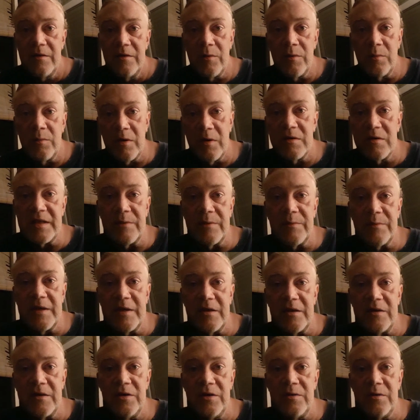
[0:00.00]
The worst thing we
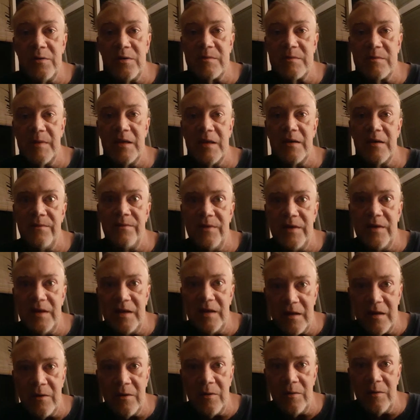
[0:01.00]
can do is make a
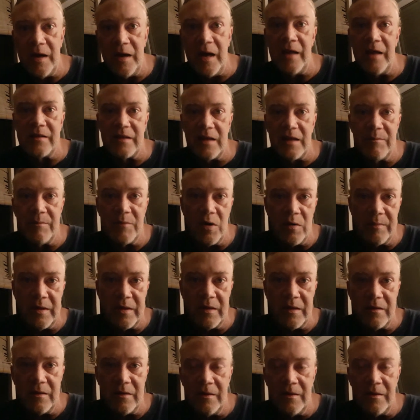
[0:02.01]
video at that moment.